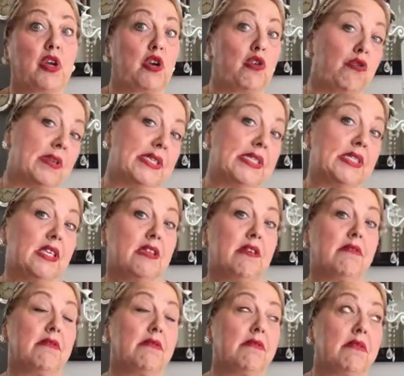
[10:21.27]
Chris to
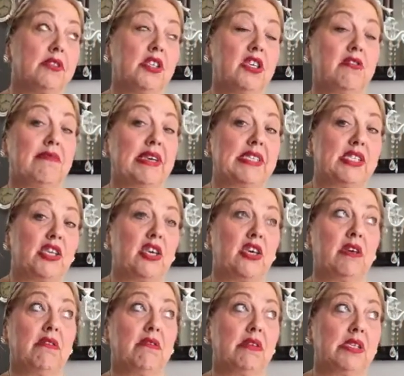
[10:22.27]
the
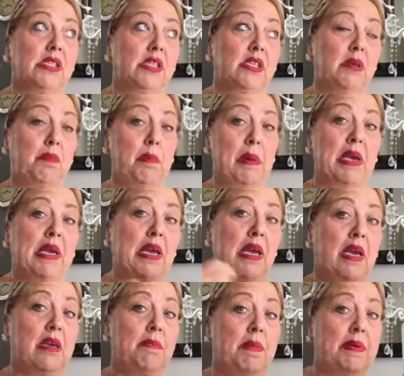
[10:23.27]
rescue, got his Superman
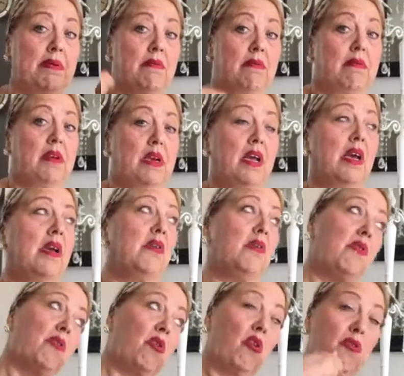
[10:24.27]
cape on, you
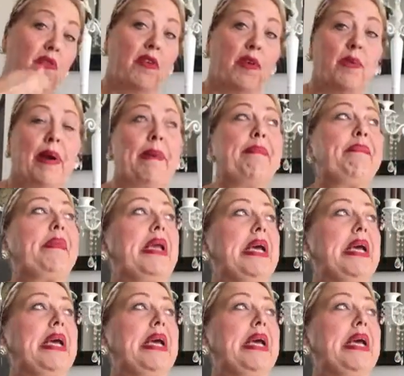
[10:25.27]
know, off he went.